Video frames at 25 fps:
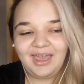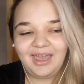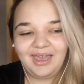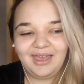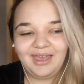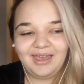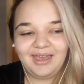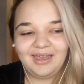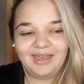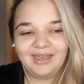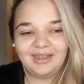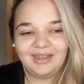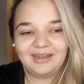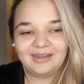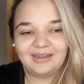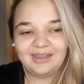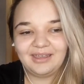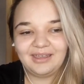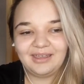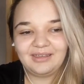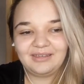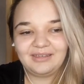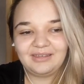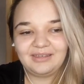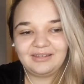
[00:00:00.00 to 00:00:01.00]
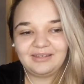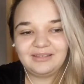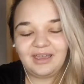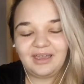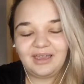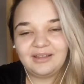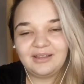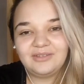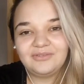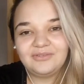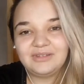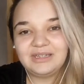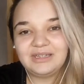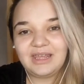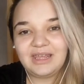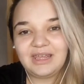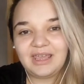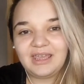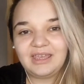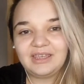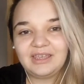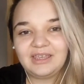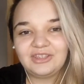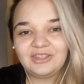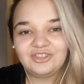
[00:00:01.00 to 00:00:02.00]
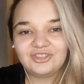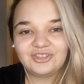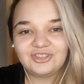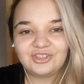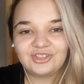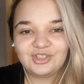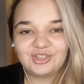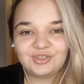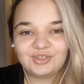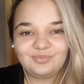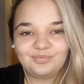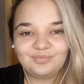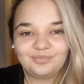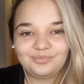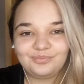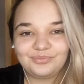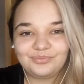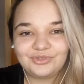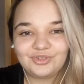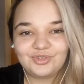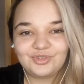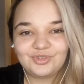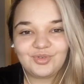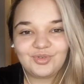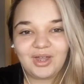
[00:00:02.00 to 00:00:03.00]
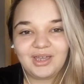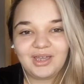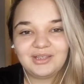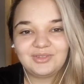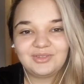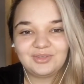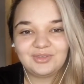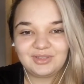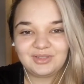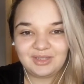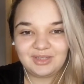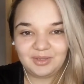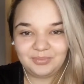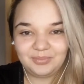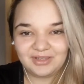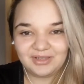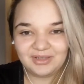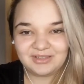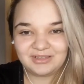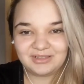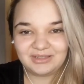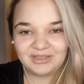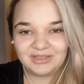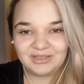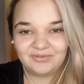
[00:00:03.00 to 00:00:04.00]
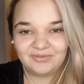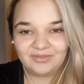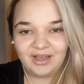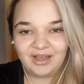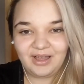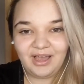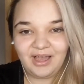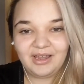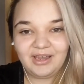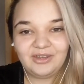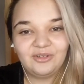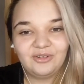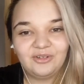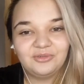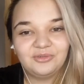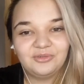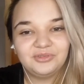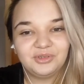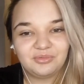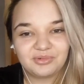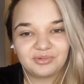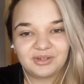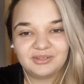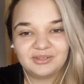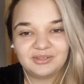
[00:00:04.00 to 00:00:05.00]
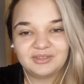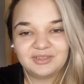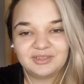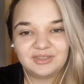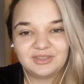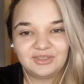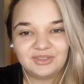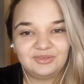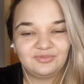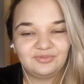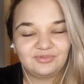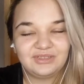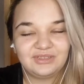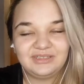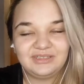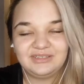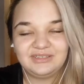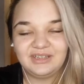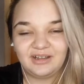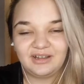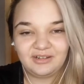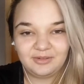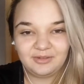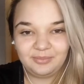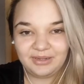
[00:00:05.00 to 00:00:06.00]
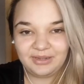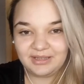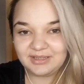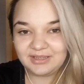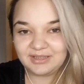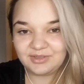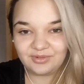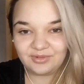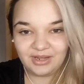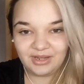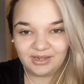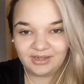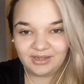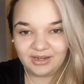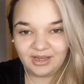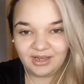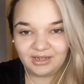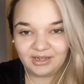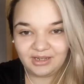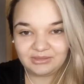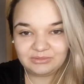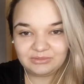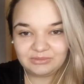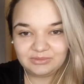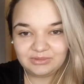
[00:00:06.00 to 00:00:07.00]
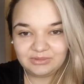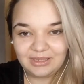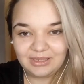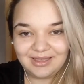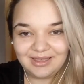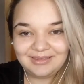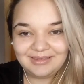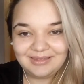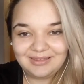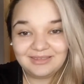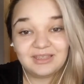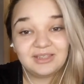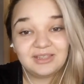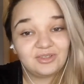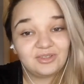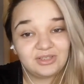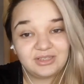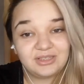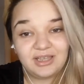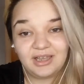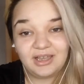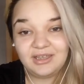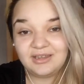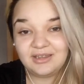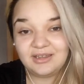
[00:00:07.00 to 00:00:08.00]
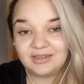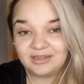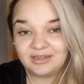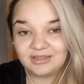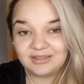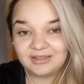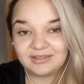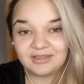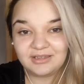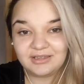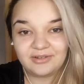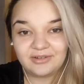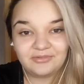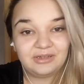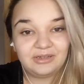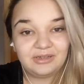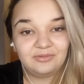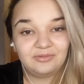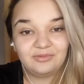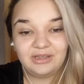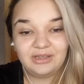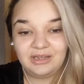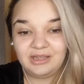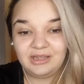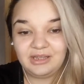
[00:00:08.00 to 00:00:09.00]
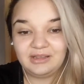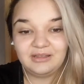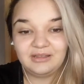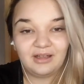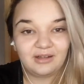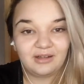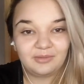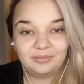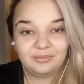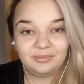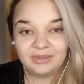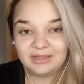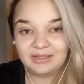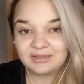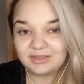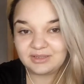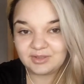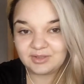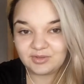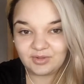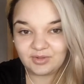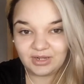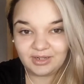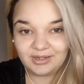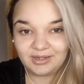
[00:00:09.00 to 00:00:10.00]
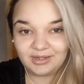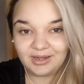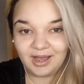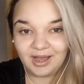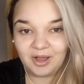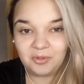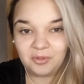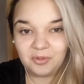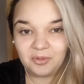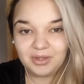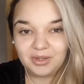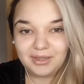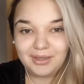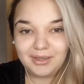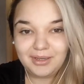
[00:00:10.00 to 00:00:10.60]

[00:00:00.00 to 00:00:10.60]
And in the end of the day, just try to stay positive. I know the world is in a really dark place right now. The societies are in really dark places right now.